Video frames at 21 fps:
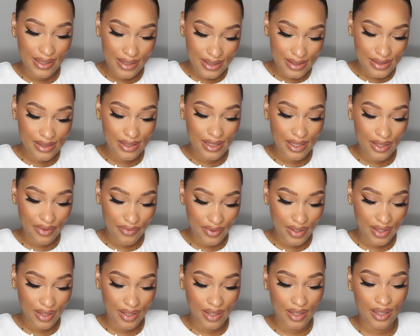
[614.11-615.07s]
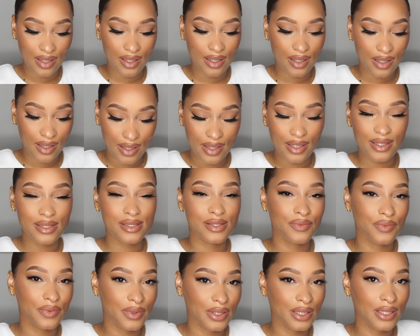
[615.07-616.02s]
And
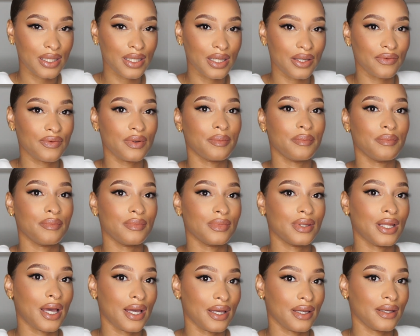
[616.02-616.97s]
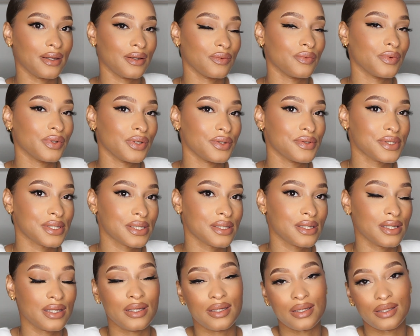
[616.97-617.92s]
it's really giving like real
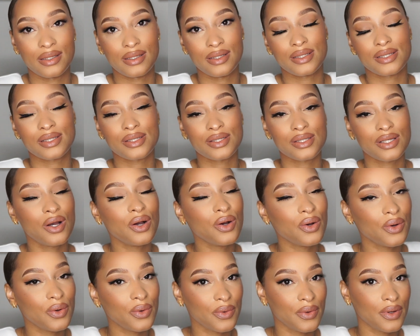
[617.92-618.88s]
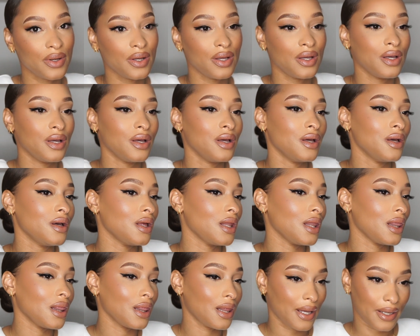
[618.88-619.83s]
skin. It's so
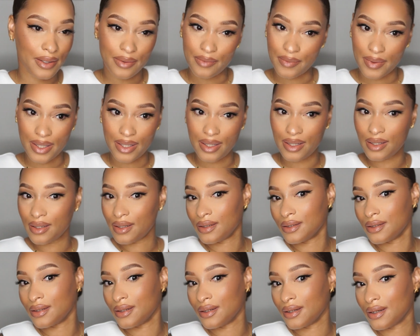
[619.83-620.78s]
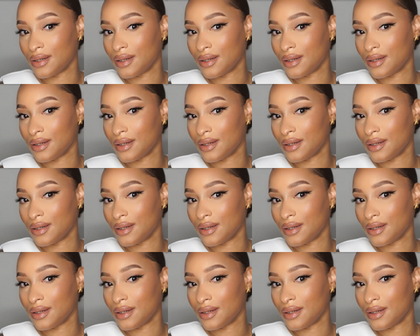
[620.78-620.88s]
lightweight.